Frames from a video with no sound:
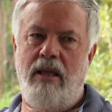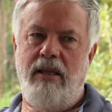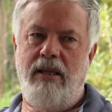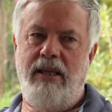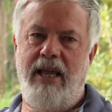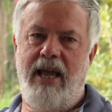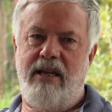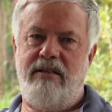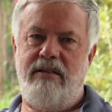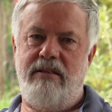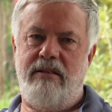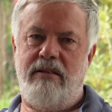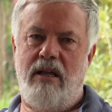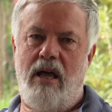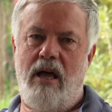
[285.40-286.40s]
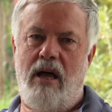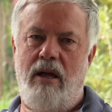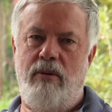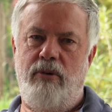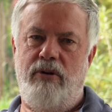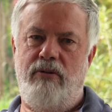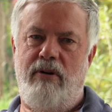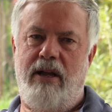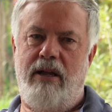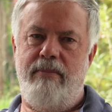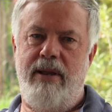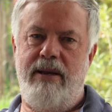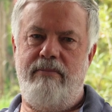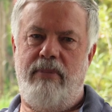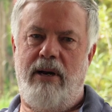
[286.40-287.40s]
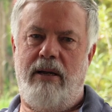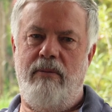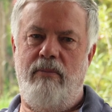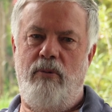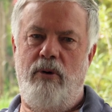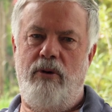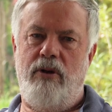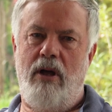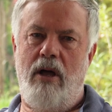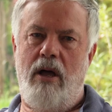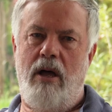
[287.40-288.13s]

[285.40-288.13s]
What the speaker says: Yes, I would recommend Brackenwood.